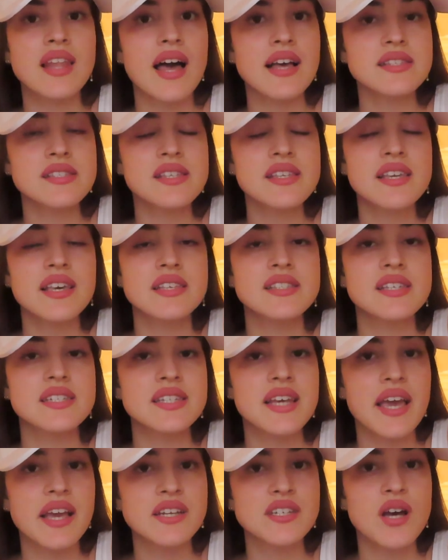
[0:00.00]
lastly is a
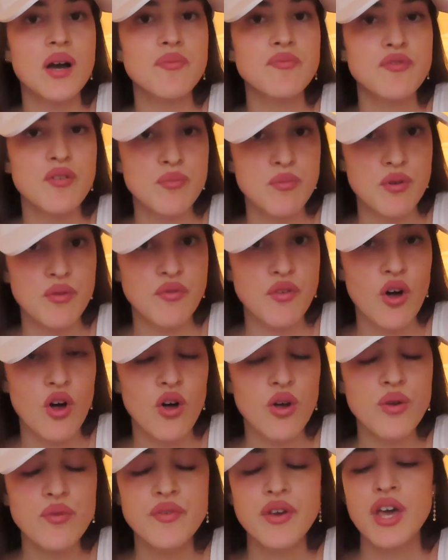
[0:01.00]
tank top from
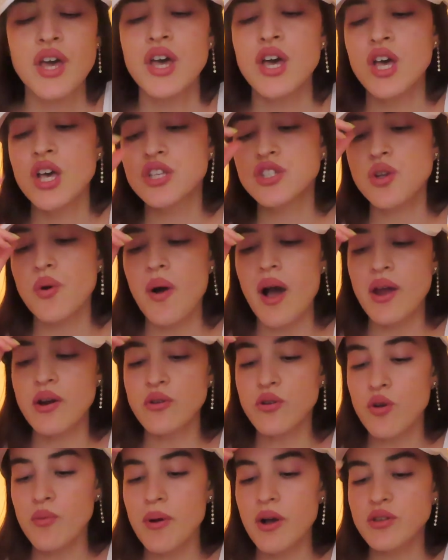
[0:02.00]
Revolve. So I
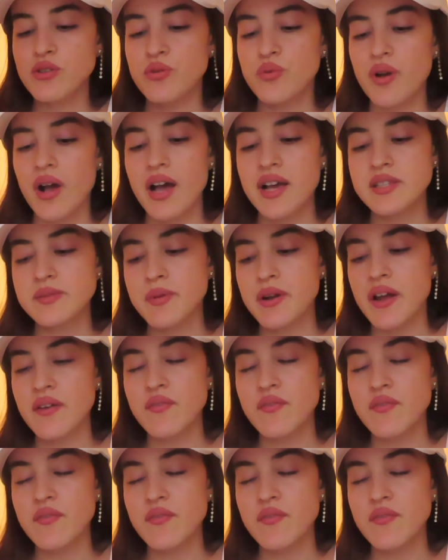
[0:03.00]
don't know about you guys, but